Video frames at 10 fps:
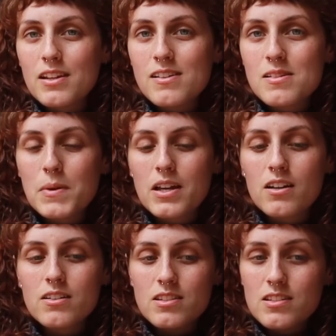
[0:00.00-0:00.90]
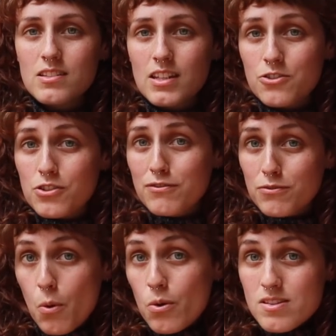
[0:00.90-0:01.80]
is because this is actually
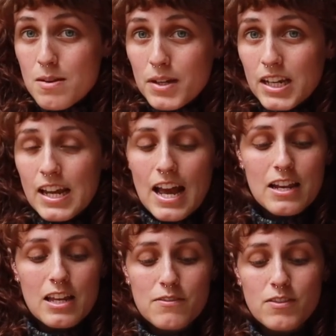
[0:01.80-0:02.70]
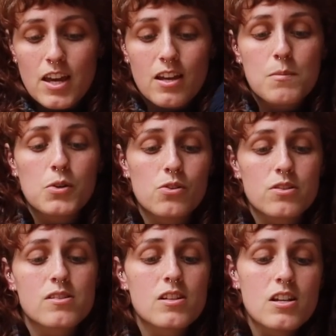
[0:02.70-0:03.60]
for somebody, and if they
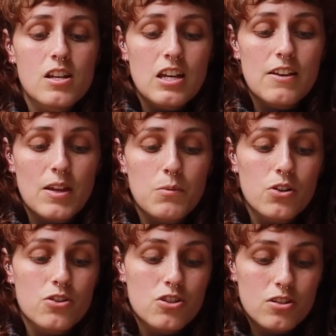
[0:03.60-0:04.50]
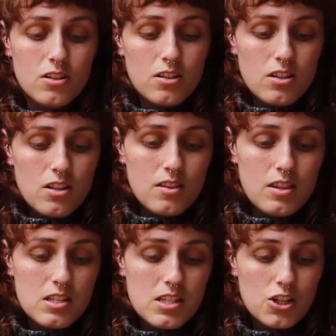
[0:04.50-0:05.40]
watch
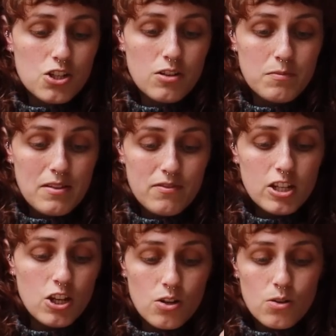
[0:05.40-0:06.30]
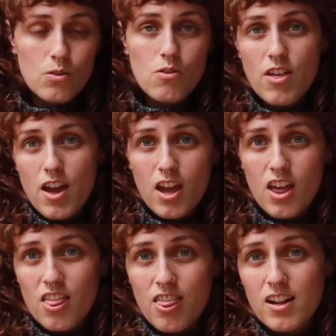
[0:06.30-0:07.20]
this section of my video,
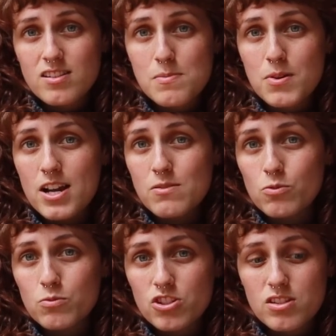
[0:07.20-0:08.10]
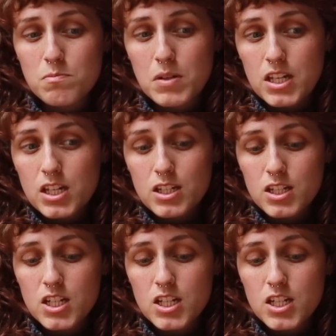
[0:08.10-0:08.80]
that surprise will just be